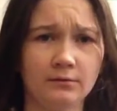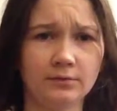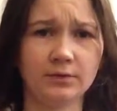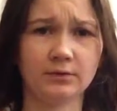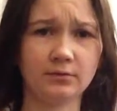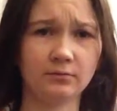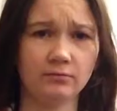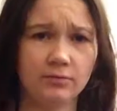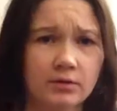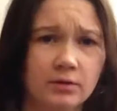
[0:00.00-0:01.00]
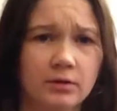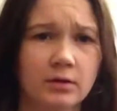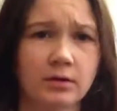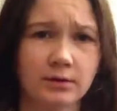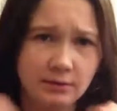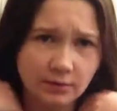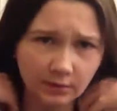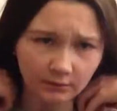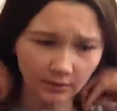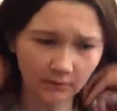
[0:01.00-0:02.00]
what's it called? I don't
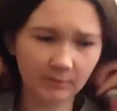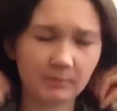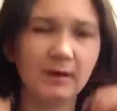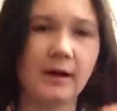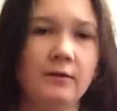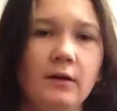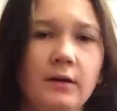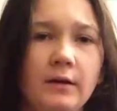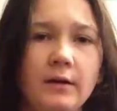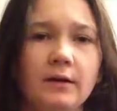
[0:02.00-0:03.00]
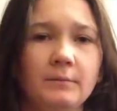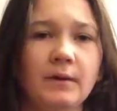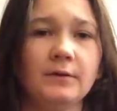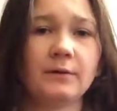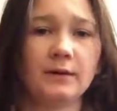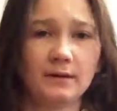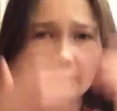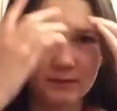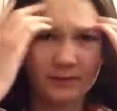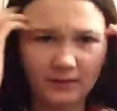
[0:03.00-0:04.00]
know, I can't remember now. But anyway,
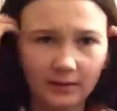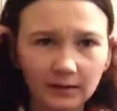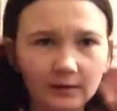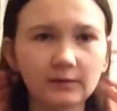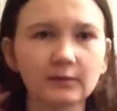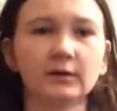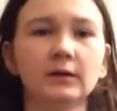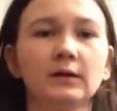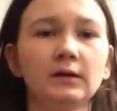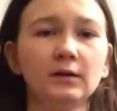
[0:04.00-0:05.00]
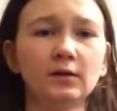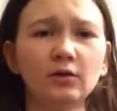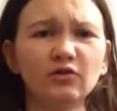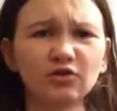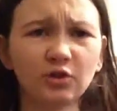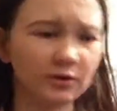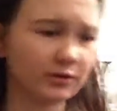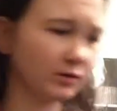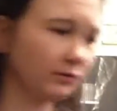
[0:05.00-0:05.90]
yeah. God, it's